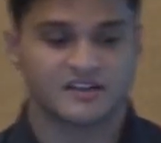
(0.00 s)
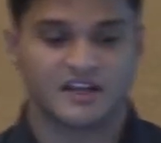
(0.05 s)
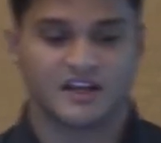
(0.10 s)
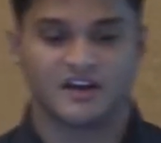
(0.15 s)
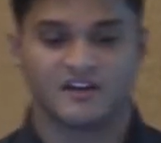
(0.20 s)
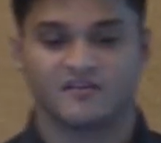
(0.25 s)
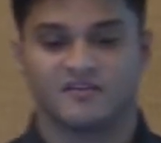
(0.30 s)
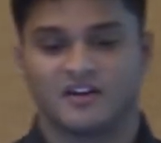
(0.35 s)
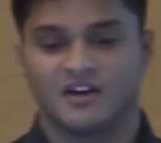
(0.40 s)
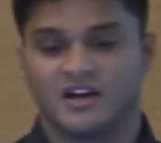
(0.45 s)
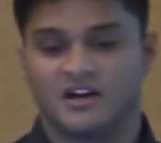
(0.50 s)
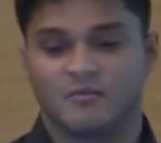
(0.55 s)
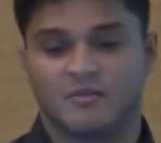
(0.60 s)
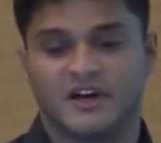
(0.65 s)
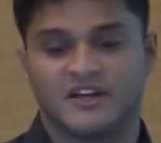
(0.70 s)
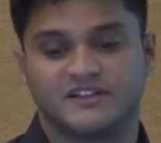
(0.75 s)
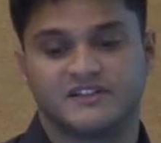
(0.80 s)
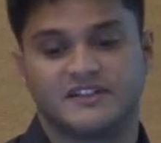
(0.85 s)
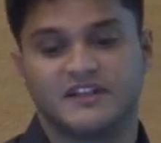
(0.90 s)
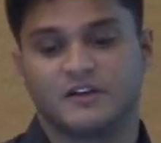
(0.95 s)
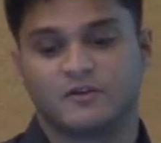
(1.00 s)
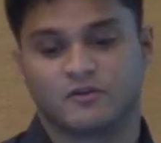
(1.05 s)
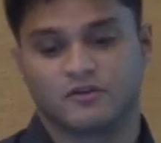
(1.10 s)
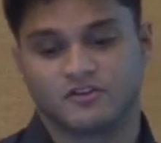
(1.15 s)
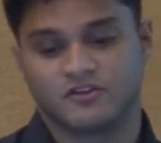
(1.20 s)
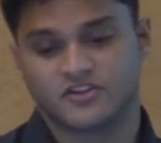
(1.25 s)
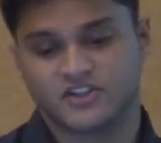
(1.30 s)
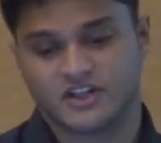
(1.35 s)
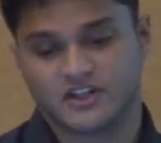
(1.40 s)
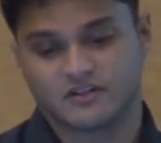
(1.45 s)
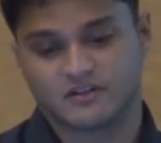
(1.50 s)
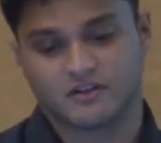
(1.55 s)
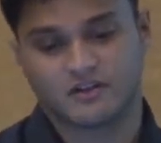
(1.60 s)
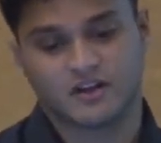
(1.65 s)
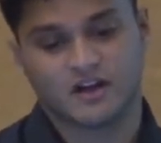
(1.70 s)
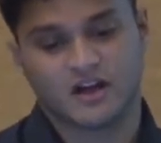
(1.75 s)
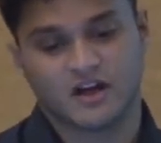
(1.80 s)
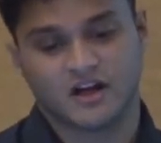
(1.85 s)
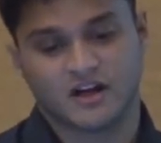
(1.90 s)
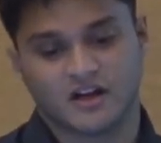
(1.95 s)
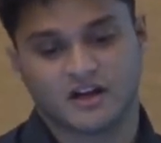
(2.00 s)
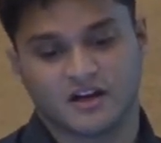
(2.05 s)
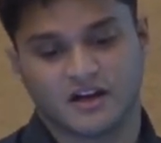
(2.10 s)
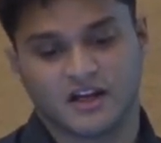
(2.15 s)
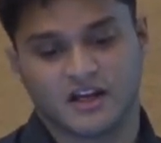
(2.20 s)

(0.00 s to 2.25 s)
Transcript: I have MySQL general log.